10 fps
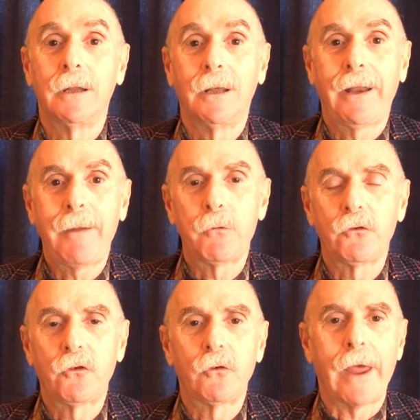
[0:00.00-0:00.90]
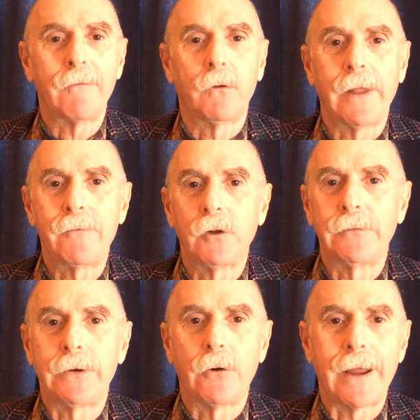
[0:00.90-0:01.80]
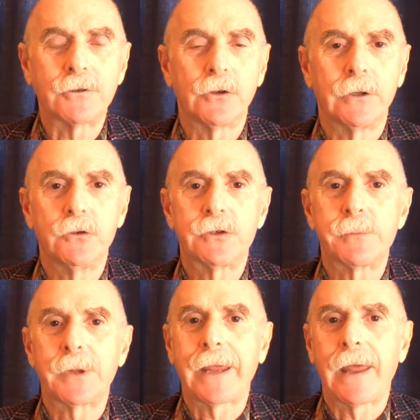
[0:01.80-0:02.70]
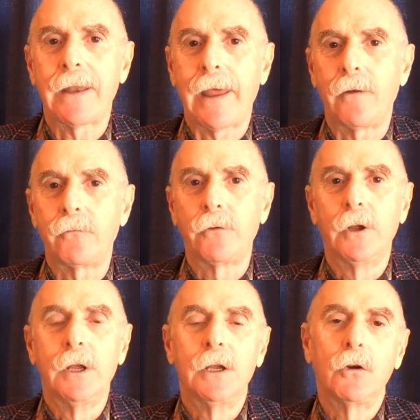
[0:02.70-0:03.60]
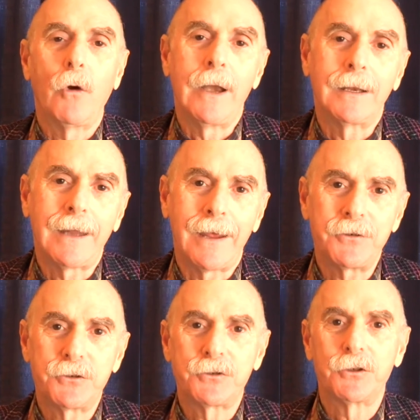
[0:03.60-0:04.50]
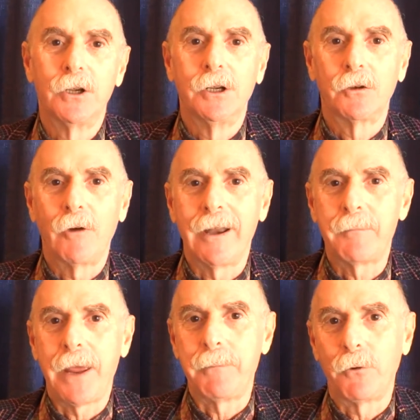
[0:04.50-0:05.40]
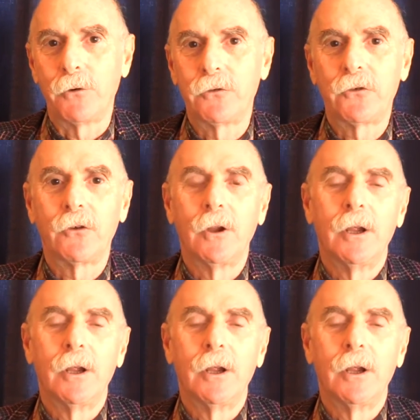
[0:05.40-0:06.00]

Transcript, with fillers: it enables you to have a level of interaction that you simply can't have grading tests, grading papers,